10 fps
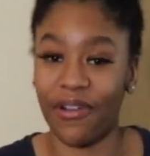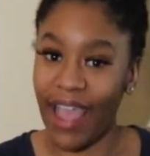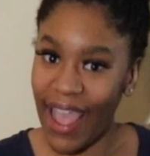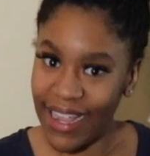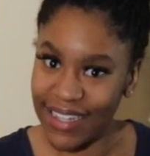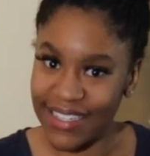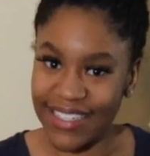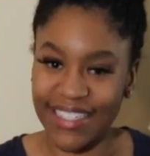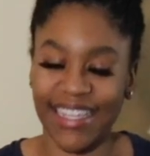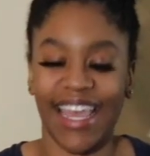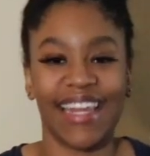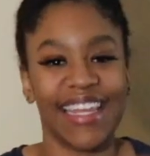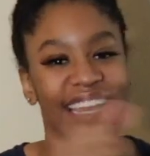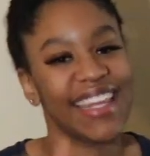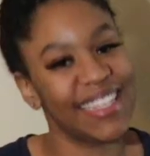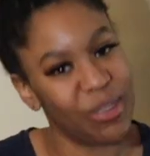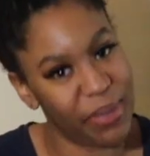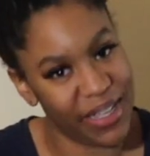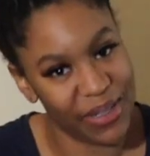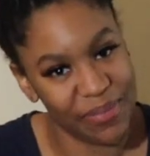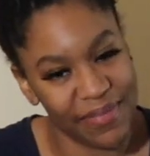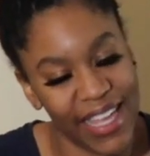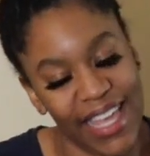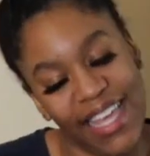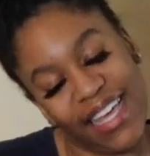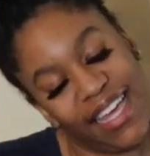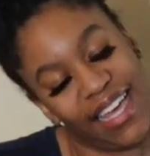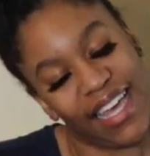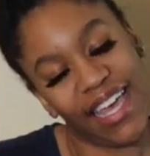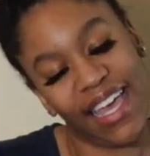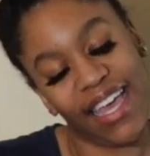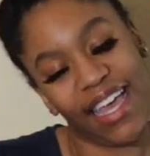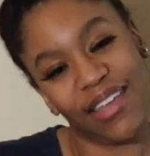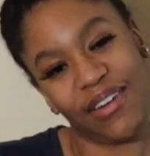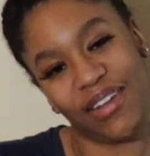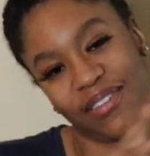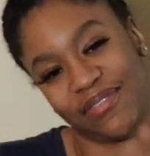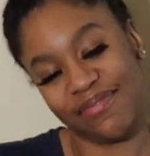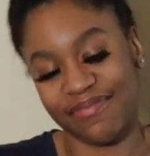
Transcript: okay, and then click the bell, and you know,